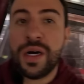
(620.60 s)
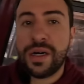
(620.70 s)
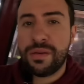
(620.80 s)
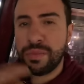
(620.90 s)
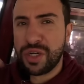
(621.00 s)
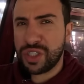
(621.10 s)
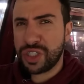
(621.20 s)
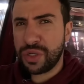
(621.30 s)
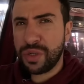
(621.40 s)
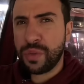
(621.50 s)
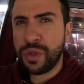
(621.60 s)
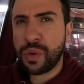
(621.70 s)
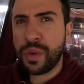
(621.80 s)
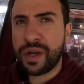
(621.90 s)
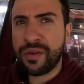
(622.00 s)
uh, I'm gonna just show you real
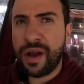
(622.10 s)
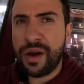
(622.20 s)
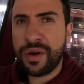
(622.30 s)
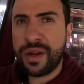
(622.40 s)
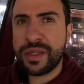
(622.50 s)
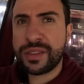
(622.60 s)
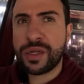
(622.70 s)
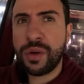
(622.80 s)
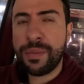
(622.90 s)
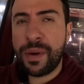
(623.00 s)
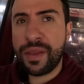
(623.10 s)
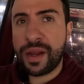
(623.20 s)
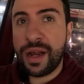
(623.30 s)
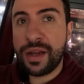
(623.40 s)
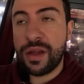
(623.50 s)
quick of how it is to go up on the
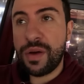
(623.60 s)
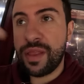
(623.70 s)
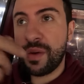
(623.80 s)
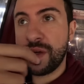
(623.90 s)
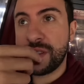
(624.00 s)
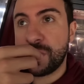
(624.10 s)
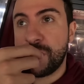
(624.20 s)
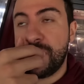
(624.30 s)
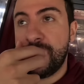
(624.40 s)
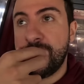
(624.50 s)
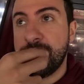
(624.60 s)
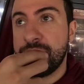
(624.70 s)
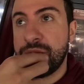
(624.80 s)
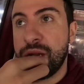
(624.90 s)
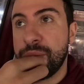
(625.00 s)
gondola, and then once we
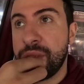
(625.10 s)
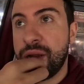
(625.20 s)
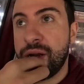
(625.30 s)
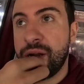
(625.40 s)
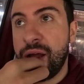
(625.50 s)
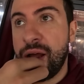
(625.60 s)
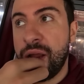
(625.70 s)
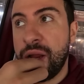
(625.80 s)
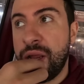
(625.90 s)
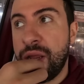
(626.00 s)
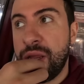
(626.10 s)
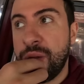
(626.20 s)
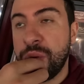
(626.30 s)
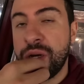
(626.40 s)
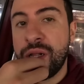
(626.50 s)
get up there,
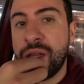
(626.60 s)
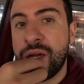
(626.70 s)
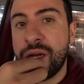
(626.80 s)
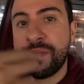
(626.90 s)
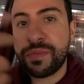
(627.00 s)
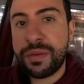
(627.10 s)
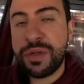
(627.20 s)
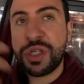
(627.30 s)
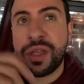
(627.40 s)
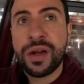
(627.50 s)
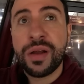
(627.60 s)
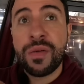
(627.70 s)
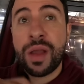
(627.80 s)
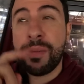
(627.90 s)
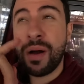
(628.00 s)
I will uh, meet you there.
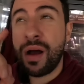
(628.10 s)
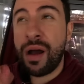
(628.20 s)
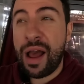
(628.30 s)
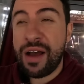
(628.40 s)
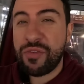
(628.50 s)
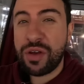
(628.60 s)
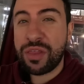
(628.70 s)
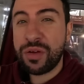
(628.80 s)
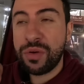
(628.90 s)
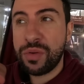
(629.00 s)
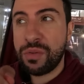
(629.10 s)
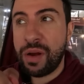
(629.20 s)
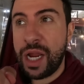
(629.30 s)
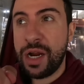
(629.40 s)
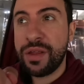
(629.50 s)
Well, halfway through,
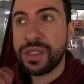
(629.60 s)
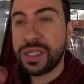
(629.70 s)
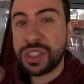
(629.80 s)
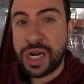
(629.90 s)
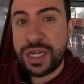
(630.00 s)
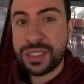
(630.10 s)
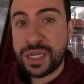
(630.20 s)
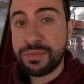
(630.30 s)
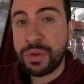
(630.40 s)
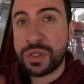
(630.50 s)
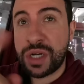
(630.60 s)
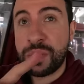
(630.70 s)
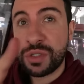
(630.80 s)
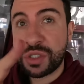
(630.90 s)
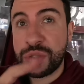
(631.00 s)
I hear there's a Chinese temple, which I
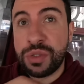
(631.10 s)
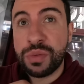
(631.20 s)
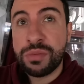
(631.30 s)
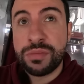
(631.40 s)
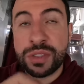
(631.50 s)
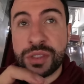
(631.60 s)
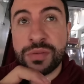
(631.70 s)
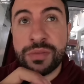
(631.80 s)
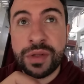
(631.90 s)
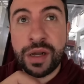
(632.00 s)
will show you too.